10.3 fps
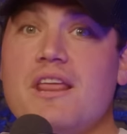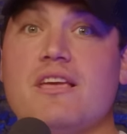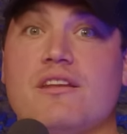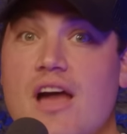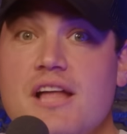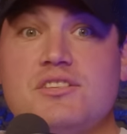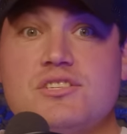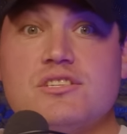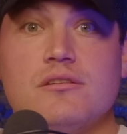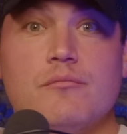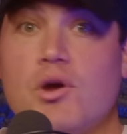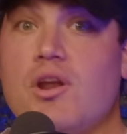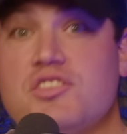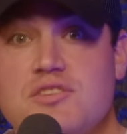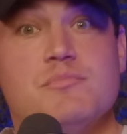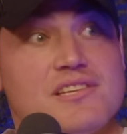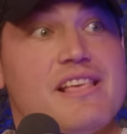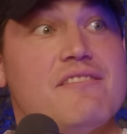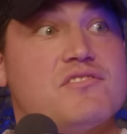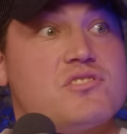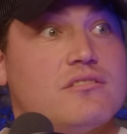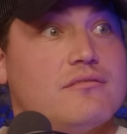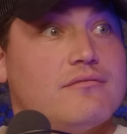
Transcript: are you, nuts? Put on some sleeves.